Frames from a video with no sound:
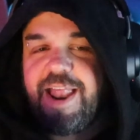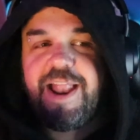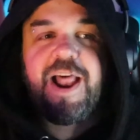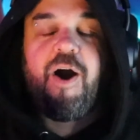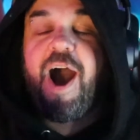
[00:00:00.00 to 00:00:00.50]
And
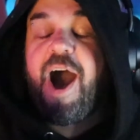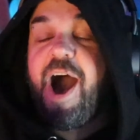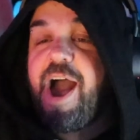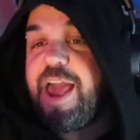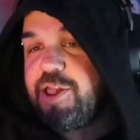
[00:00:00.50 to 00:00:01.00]
now
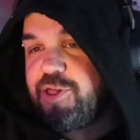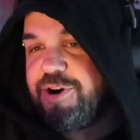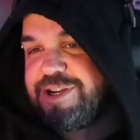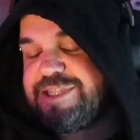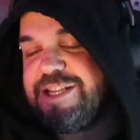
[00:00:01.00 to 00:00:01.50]
I
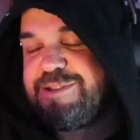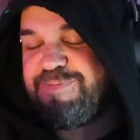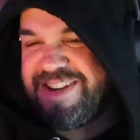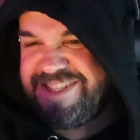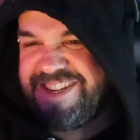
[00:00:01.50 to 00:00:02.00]
look
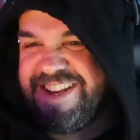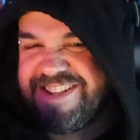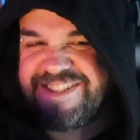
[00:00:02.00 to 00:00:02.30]
suspicious.